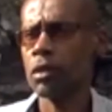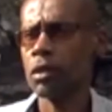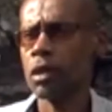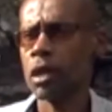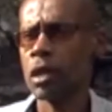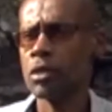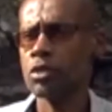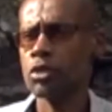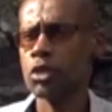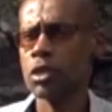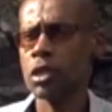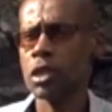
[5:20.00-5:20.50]

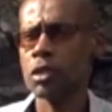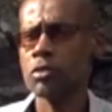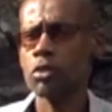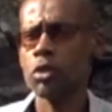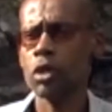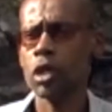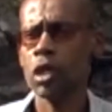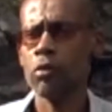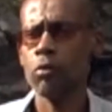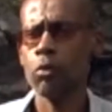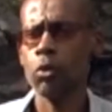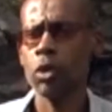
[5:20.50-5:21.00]
as a
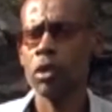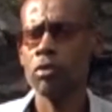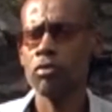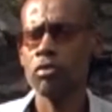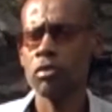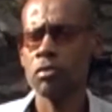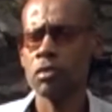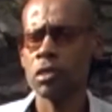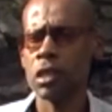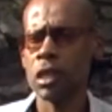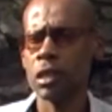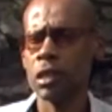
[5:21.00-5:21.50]
UNESCO World
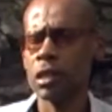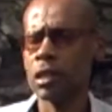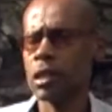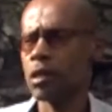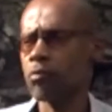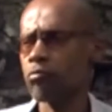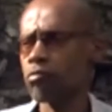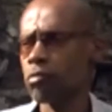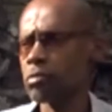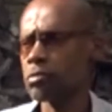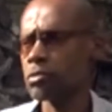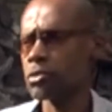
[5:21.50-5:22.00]
Heritage Site
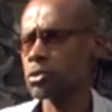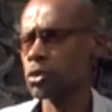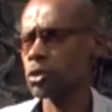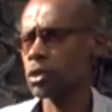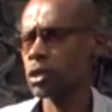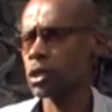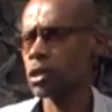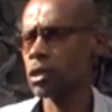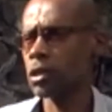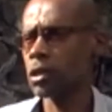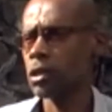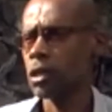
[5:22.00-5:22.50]
like Brimstone
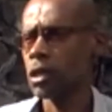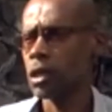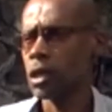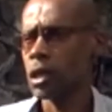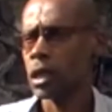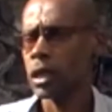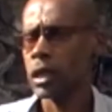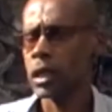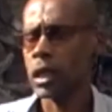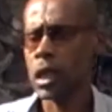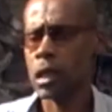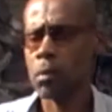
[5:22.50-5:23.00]
Hill,
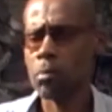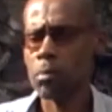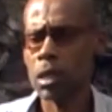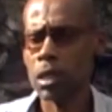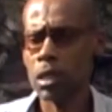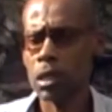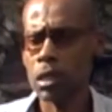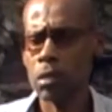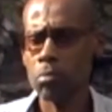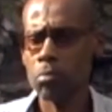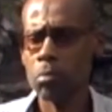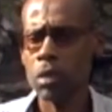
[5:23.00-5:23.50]
there are
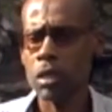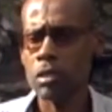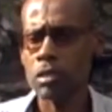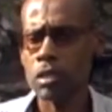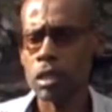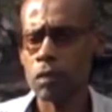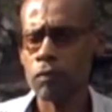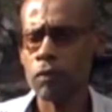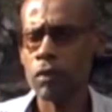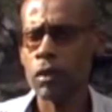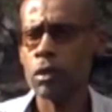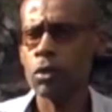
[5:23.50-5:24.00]
many,
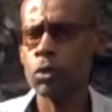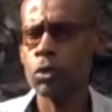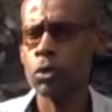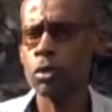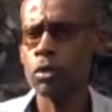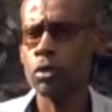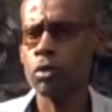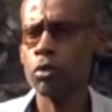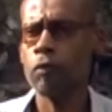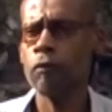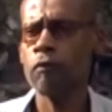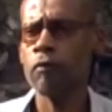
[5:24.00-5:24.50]
myself
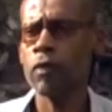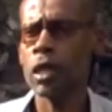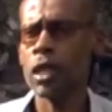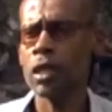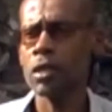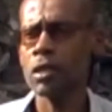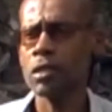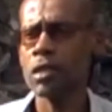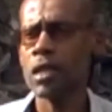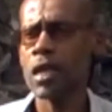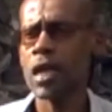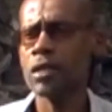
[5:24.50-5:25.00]
included, who feel
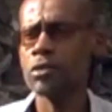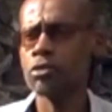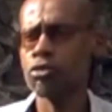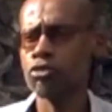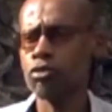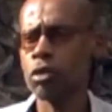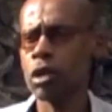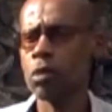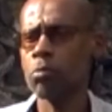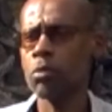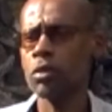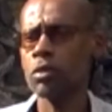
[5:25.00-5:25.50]
that it has
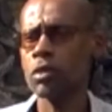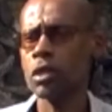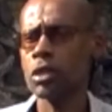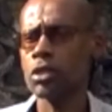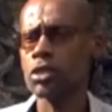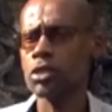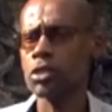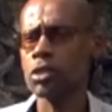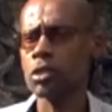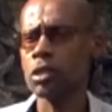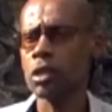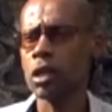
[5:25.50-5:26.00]
strong
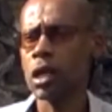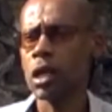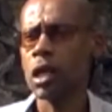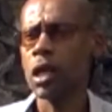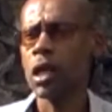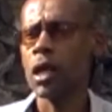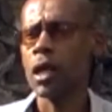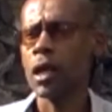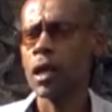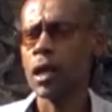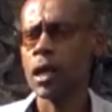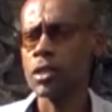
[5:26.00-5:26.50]
potential
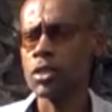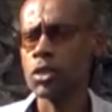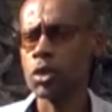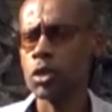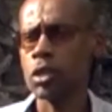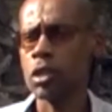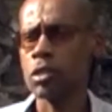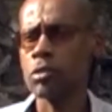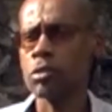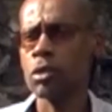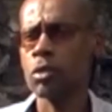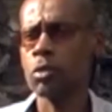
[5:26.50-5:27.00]
as a
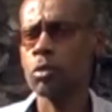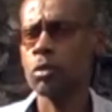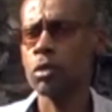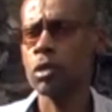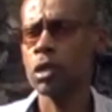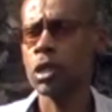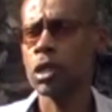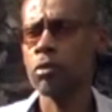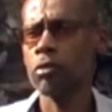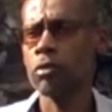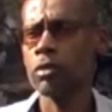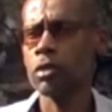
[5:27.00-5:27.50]
UNESCO World
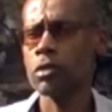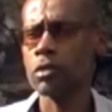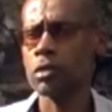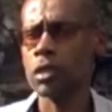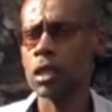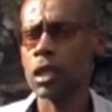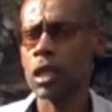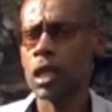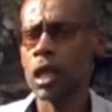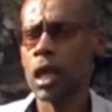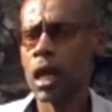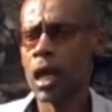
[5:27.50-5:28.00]
Heritage
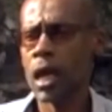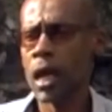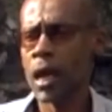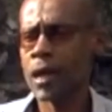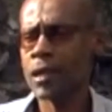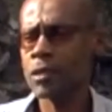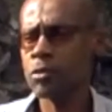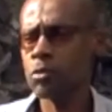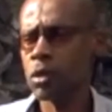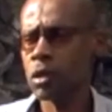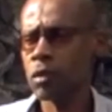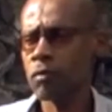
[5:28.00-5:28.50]
Site.
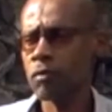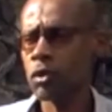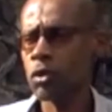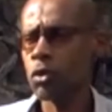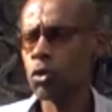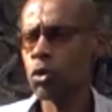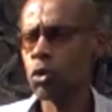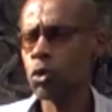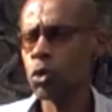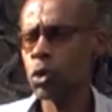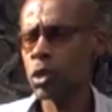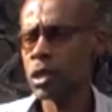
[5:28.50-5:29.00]
As one of the
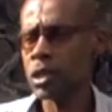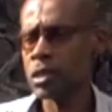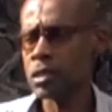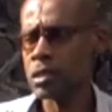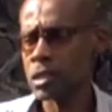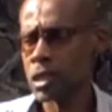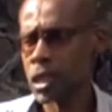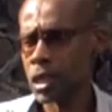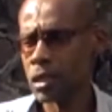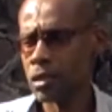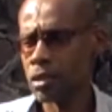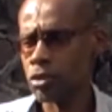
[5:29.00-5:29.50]
oldest
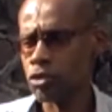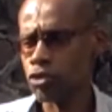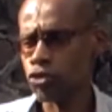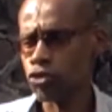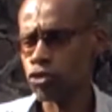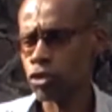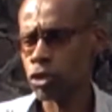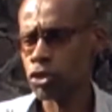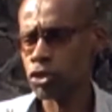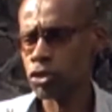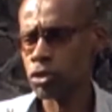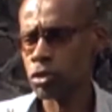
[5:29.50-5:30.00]
standing
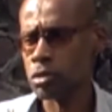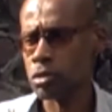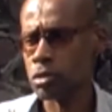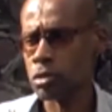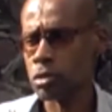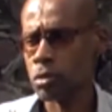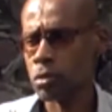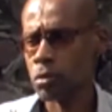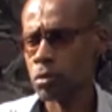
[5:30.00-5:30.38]
structures